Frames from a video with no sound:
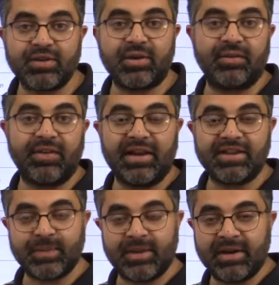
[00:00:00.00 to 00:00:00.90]
geographical
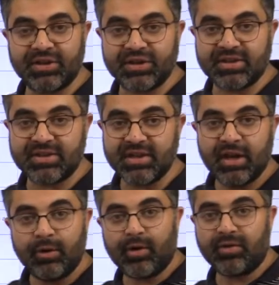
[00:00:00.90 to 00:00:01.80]
explanations?
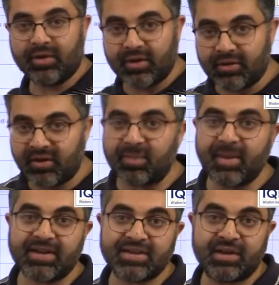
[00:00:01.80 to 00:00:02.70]
What were the
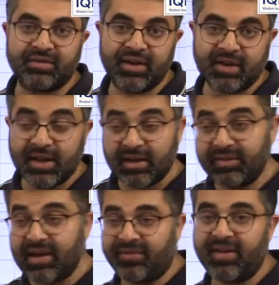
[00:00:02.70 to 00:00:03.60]
drawbacks of it?
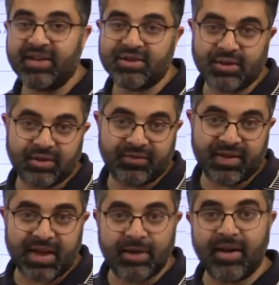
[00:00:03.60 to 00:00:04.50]
Welfare
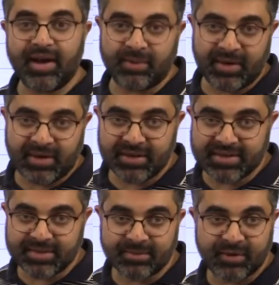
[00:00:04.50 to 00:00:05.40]
geography,
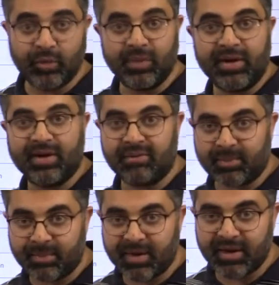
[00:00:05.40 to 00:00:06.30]
environmentalism, human
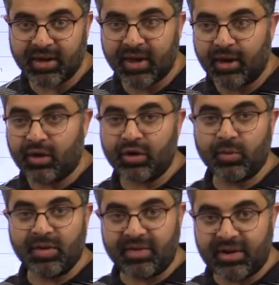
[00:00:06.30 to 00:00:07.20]
development or
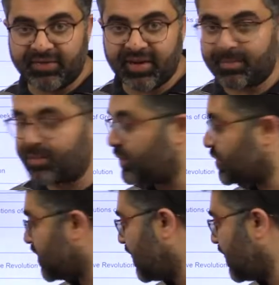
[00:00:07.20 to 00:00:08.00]
human welfare approach,